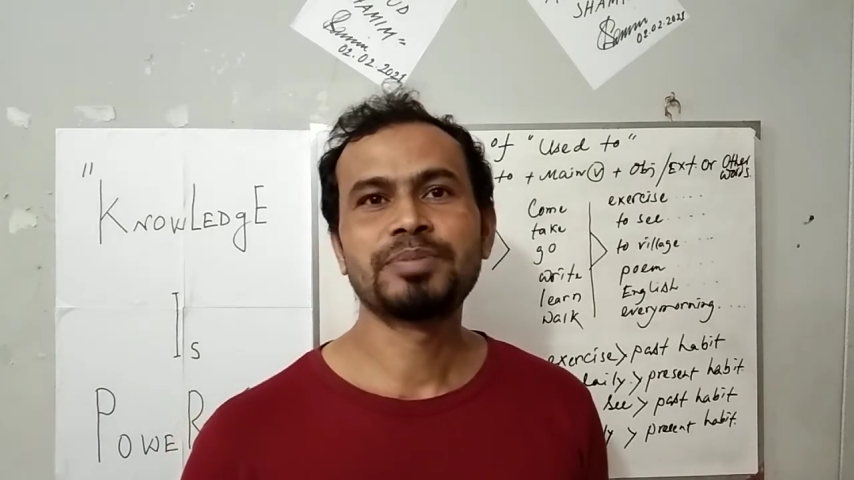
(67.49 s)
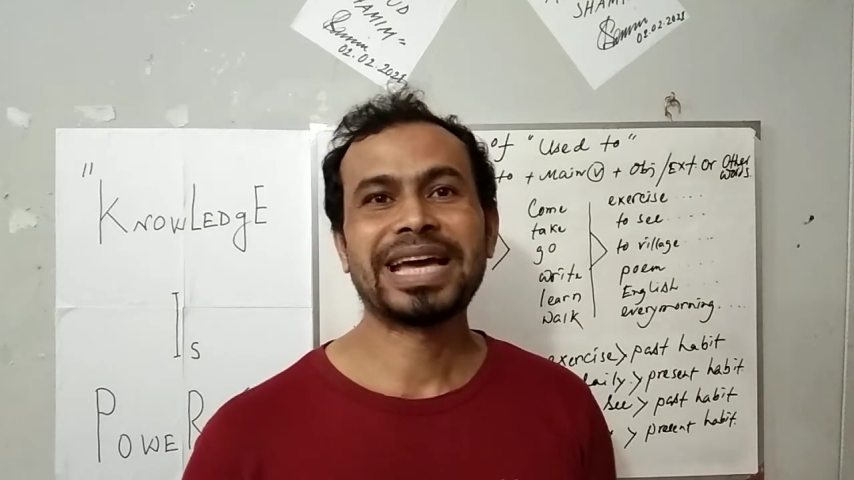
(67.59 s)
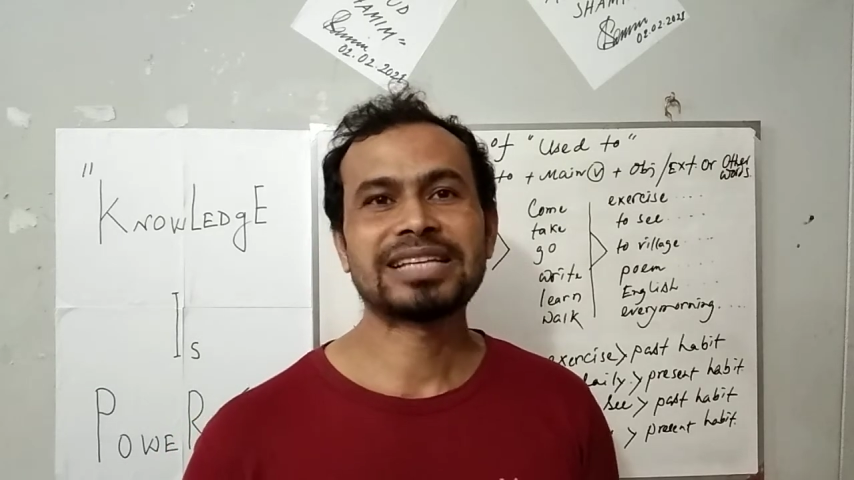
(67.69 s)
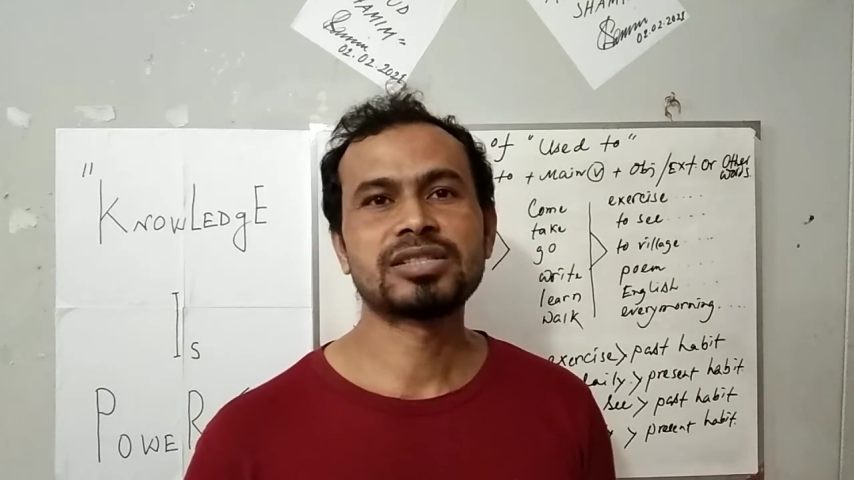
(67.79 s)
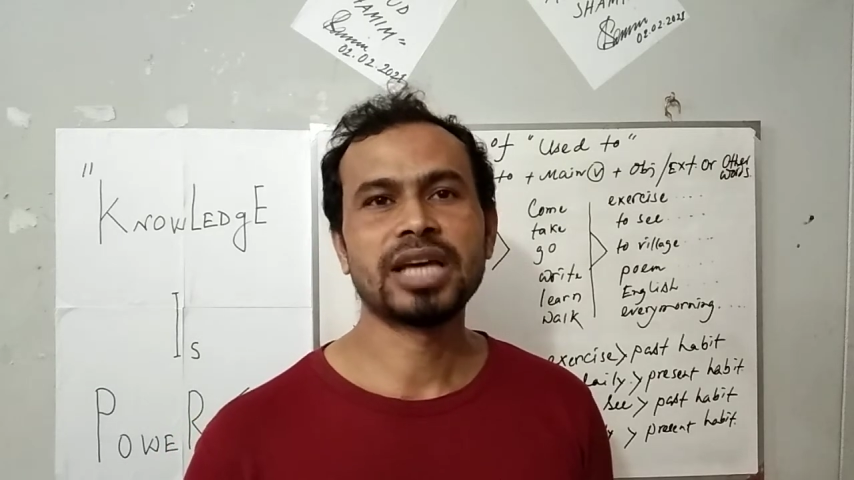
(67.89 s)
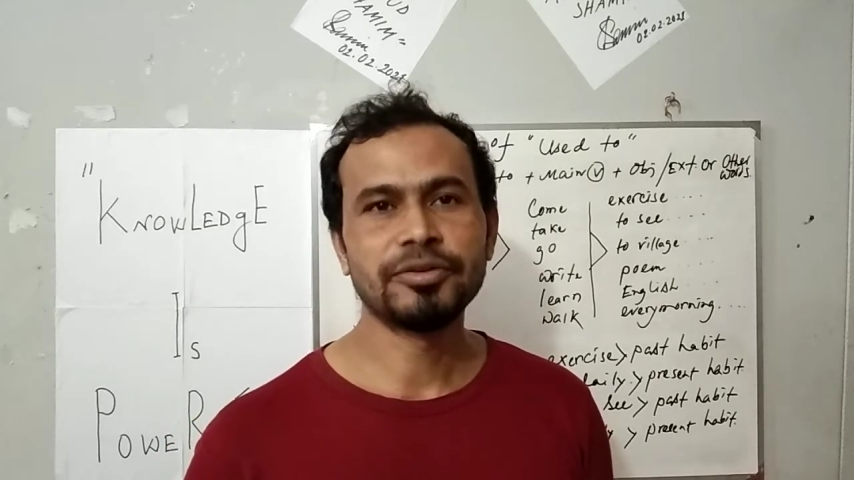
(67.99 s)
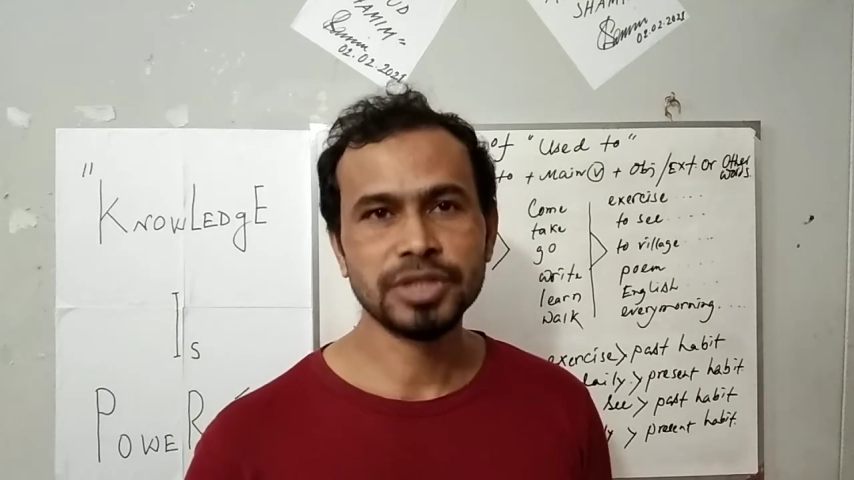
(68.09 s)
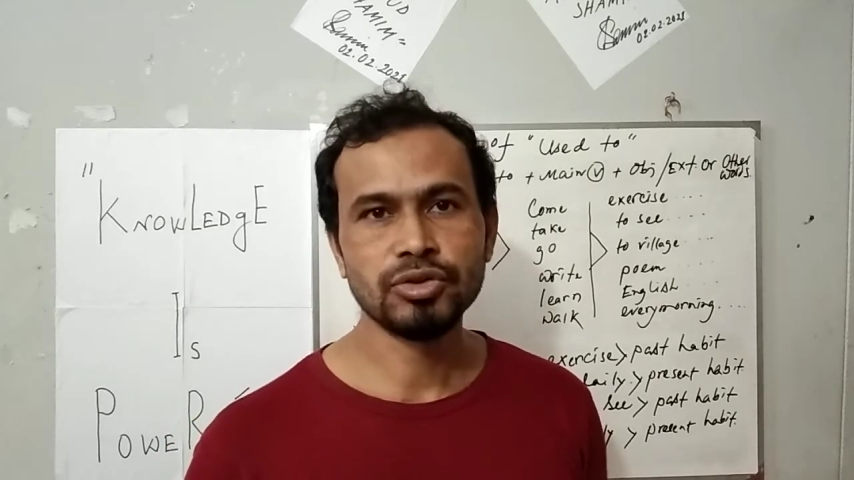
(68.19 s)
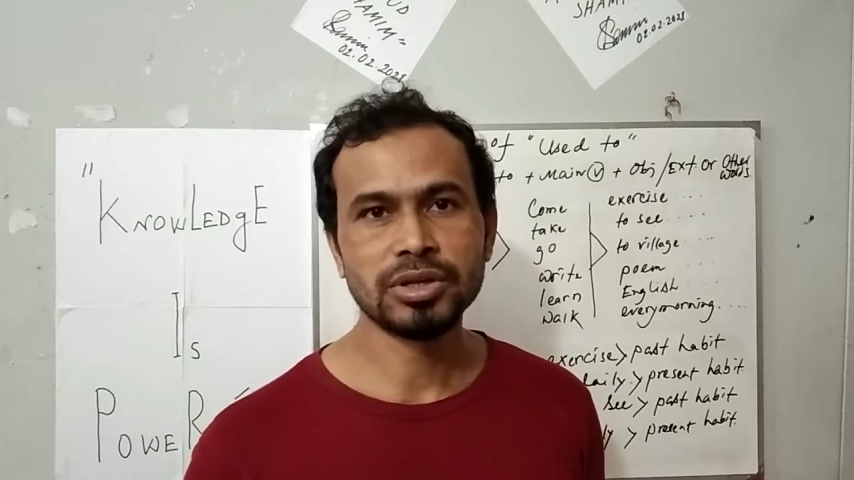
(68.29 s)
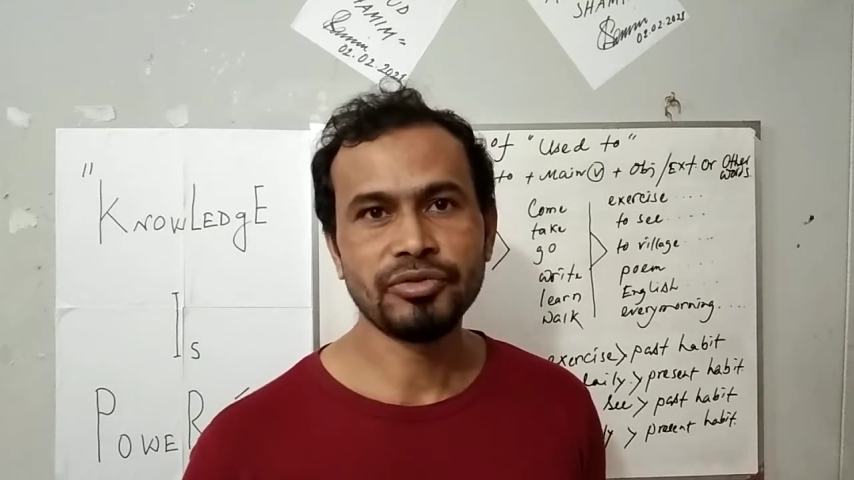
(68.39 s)
past
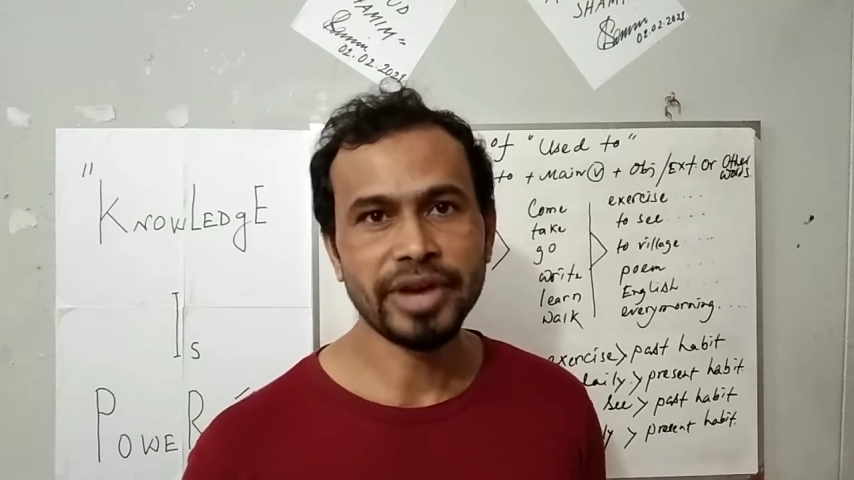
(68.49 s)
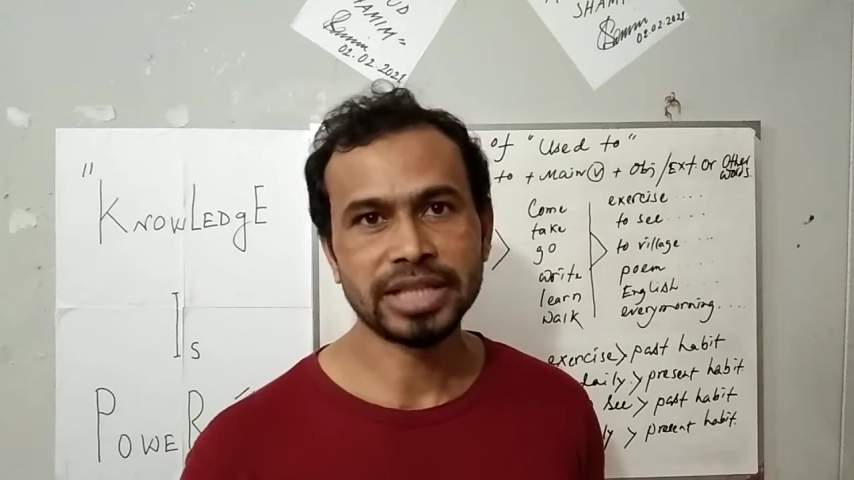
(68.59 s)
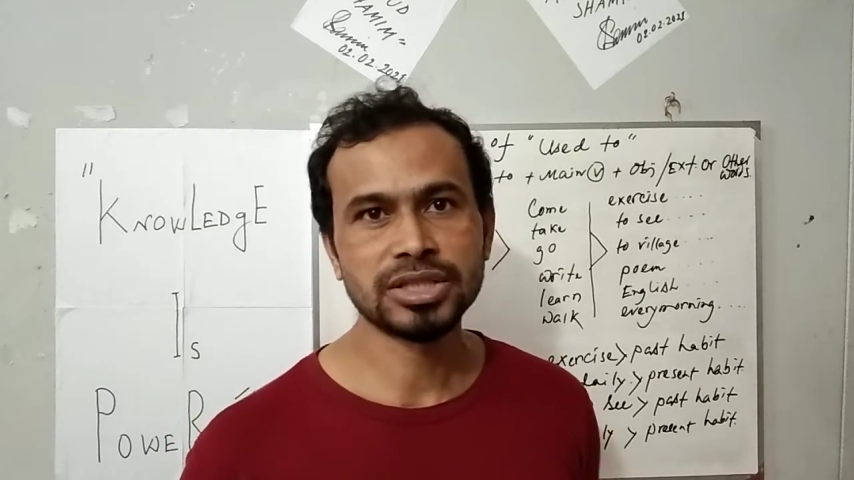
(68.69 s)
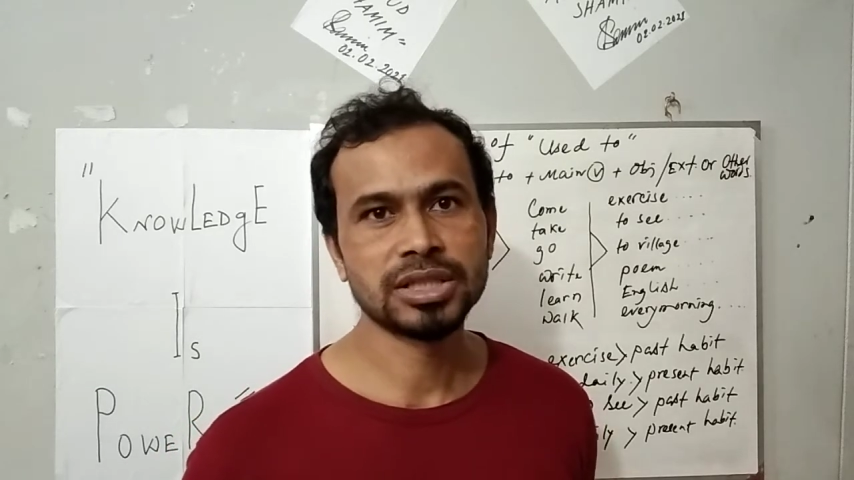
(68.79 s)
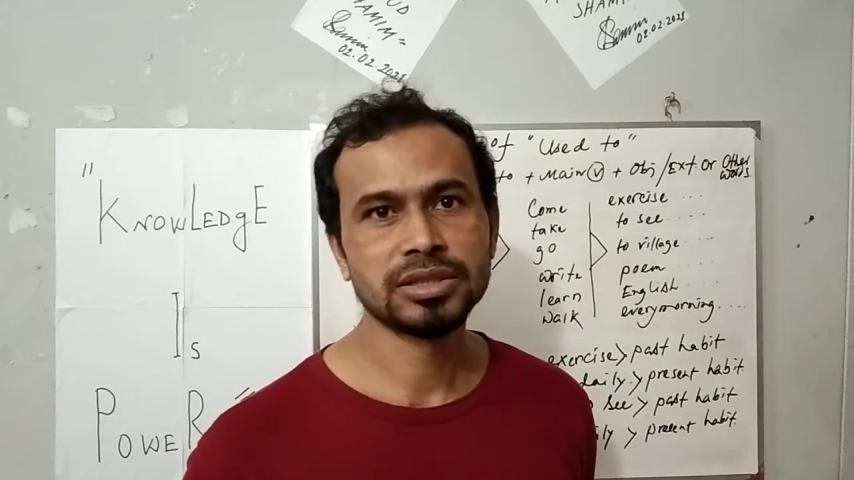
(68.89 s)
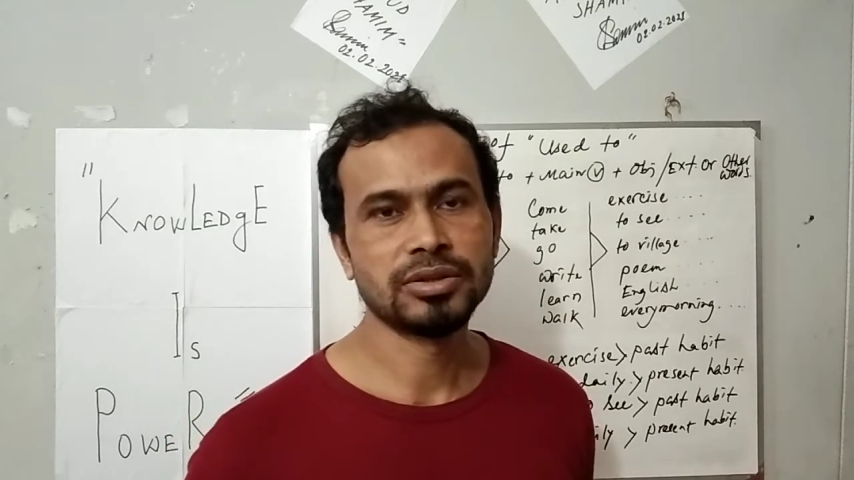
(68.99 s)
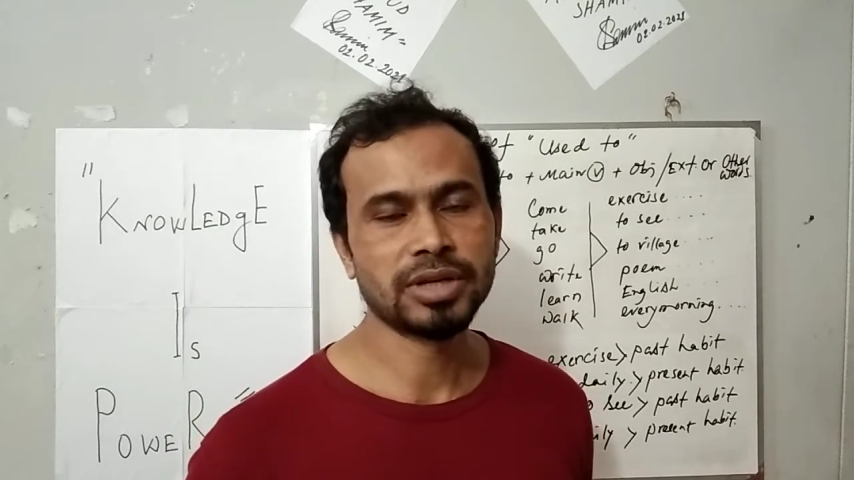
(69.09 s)
habitual fact.